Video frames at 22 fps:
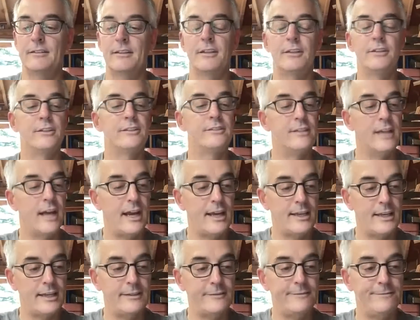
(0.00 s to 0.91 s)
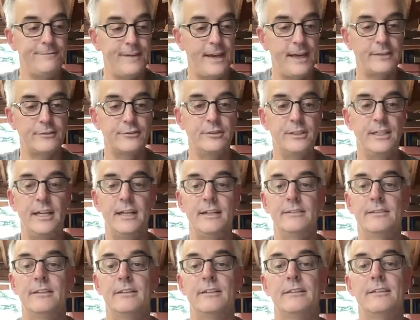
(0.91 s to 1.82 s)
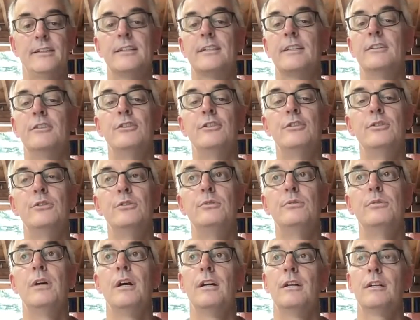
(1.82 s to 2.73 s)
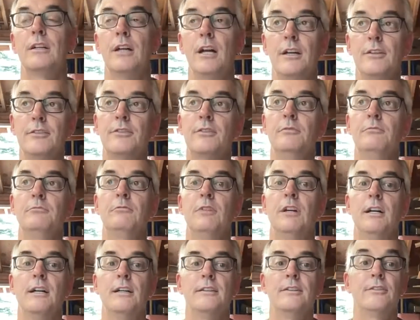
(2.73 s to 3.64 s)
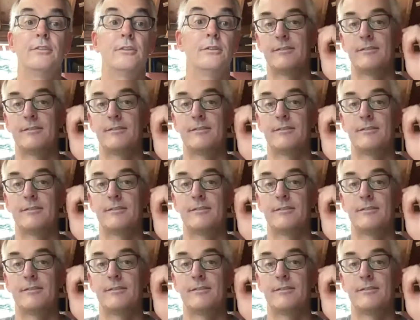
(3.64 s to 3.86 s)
There is not a factory out there that can do custom runs.